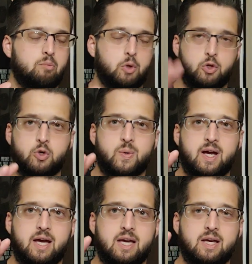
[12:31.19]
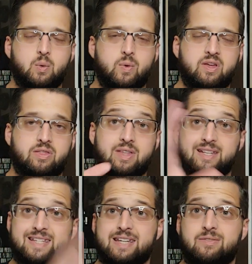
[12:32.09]
Blu-ray with the
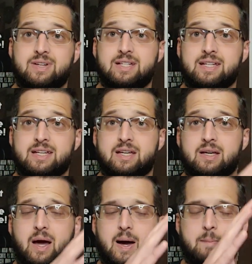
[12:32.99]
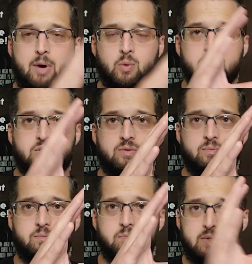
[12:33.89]
DVD
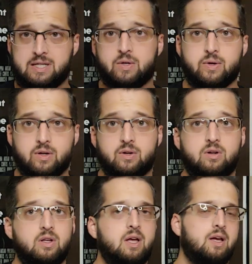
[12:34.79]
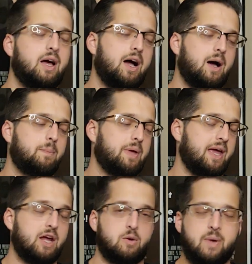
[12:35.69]
bonus material
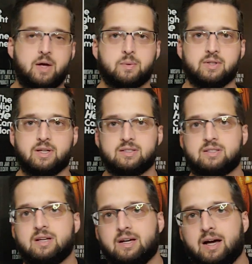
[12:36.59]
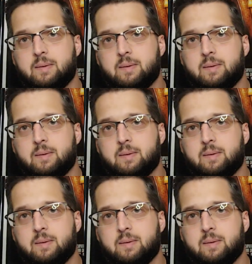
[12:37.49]
that Anchor Bay released,